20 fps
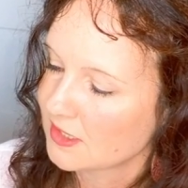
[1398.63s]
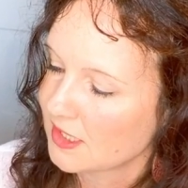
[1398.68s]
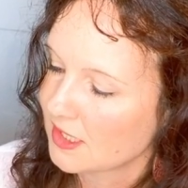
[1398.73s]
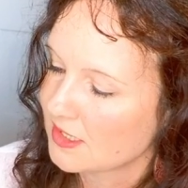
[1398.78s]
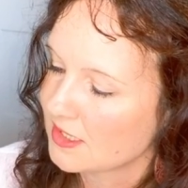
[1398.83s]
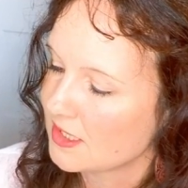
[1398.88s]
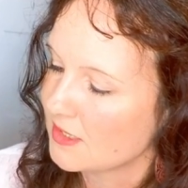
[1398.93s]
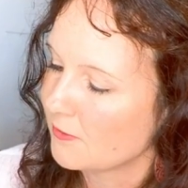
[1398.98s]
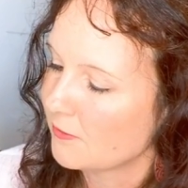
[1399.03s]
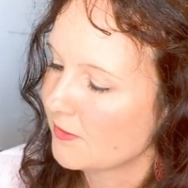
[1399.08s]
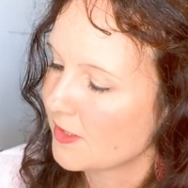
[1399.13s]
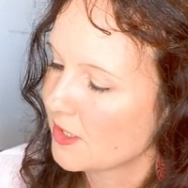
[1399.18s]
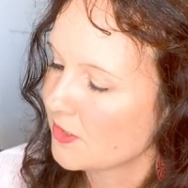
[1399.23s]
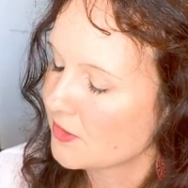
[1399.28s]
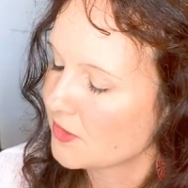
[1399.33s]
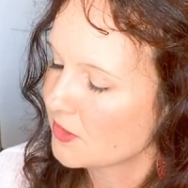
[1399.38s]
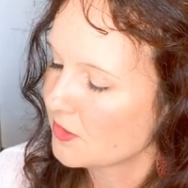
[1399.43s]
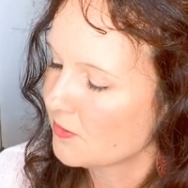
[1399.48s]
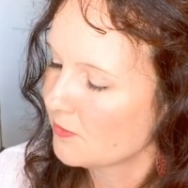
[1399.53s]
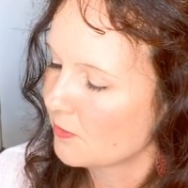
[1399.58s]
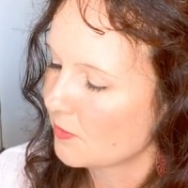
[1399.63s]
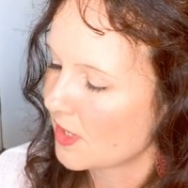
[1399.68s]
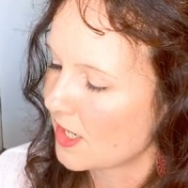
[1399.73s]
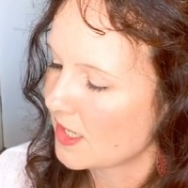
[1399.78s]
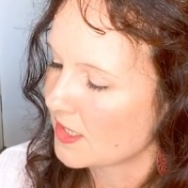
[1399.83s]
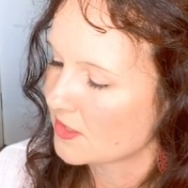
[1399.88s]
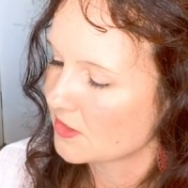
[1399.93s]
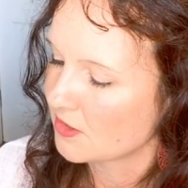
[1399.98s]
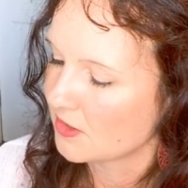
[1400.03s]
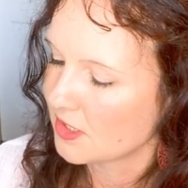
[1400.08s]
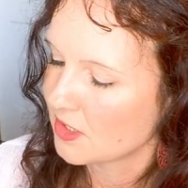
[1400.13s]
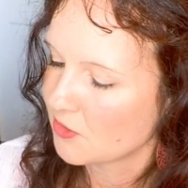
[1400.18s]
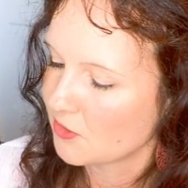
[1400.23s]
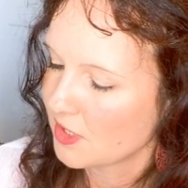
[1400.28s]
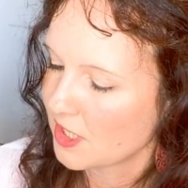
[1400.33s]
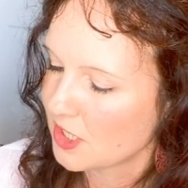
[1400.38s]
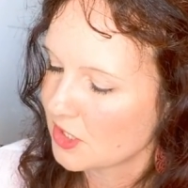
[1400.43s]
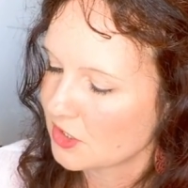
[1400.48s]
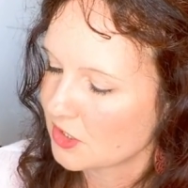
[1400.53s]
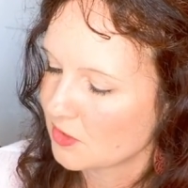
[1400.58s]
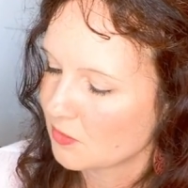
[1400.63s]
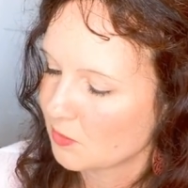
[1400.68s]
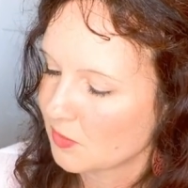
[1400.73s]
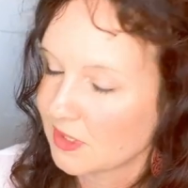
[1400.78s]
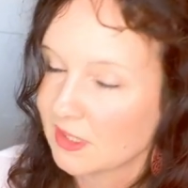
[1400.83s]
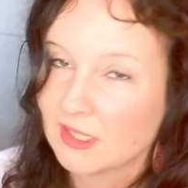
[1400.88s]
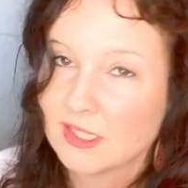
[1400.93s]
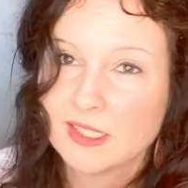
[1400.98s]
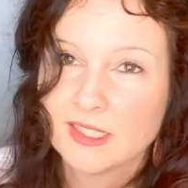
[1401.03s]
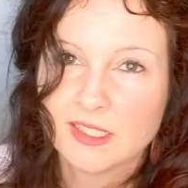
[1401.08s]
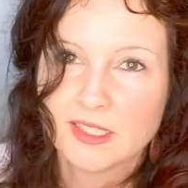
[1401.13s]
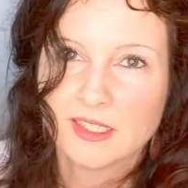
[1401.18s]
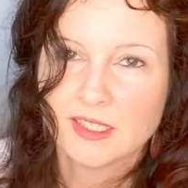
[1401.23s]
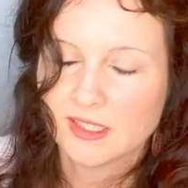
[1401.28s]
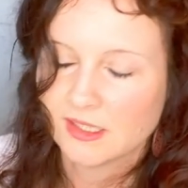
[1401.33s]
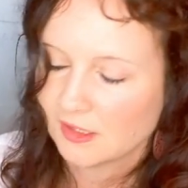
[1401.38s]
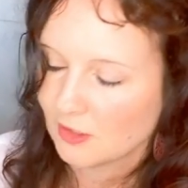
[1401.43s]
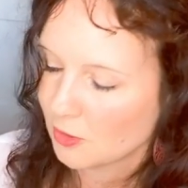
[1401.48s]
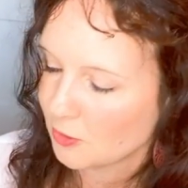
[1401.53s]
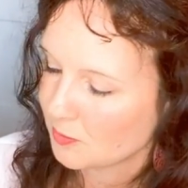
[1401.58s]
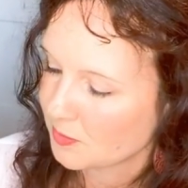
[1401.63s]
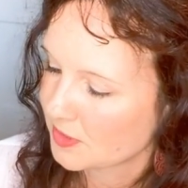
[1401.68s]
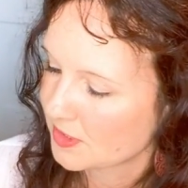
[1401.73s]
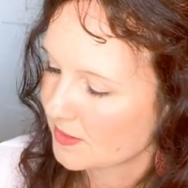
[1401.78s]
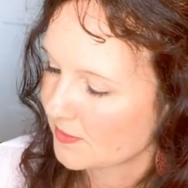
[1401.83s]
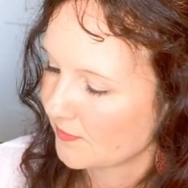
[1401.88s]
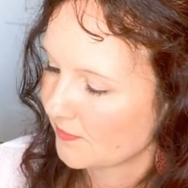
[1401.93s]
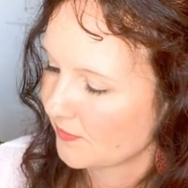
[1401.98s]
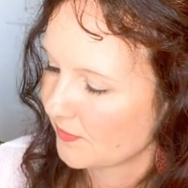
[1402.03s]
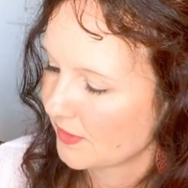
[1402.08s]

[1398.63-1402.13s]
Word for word: that he fails to rise to the occasion when Lydia elopes.